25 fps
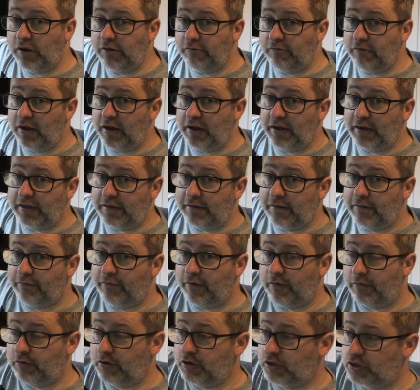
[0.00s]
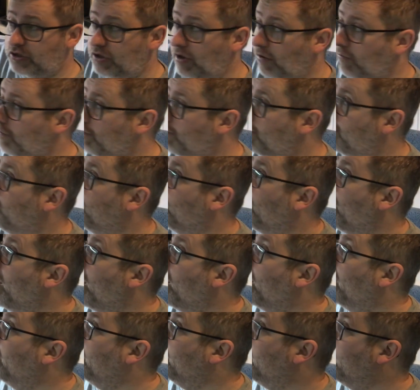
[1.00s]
really focused on fly.